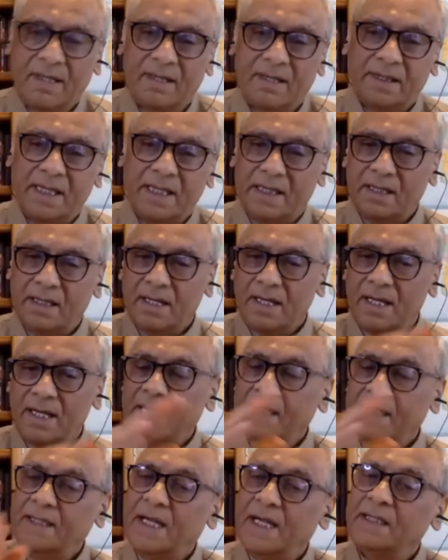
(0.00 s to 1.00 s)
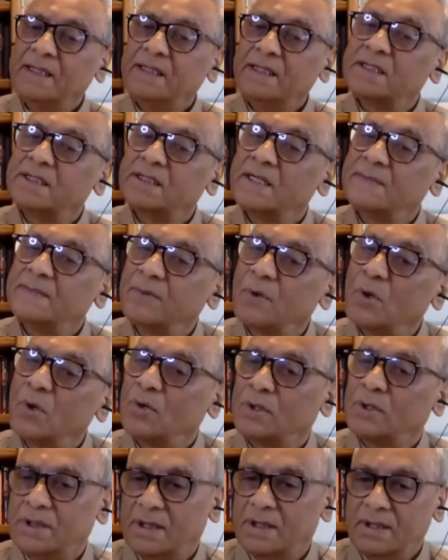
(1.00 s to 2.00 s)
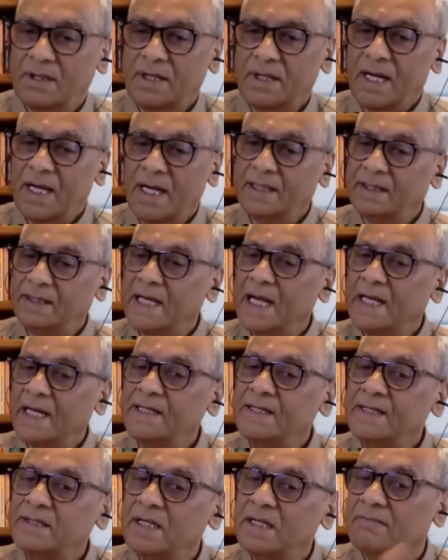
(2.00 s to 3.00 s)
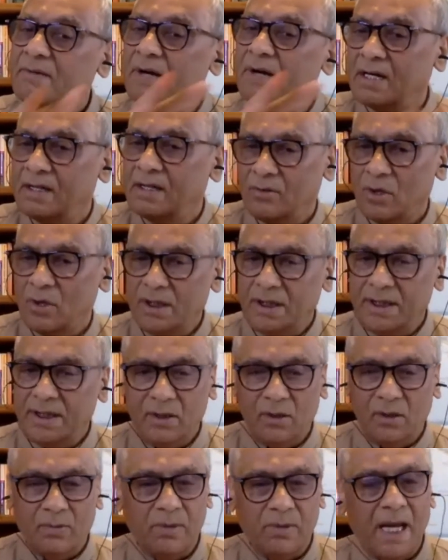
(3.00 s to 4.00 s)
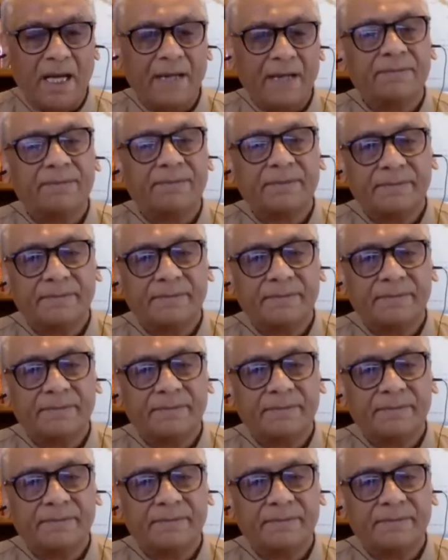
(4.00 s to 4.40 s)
That, and then this is fourth, and that is Shiva quality of life.